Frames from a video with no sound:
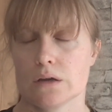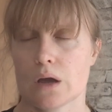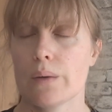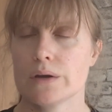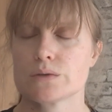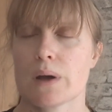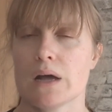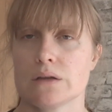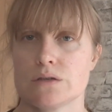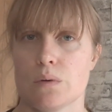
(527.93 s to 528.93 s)
going as
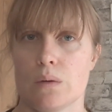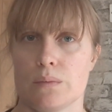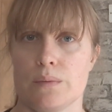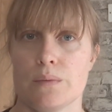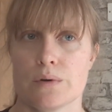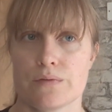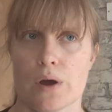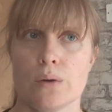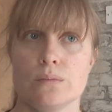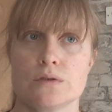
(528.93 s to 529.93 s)
well as what we would have
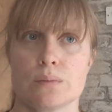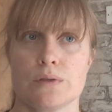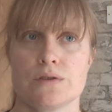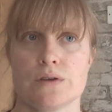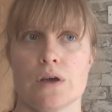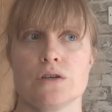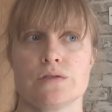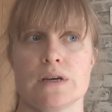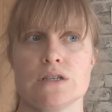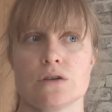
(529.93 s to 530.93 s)
hoped with surgery.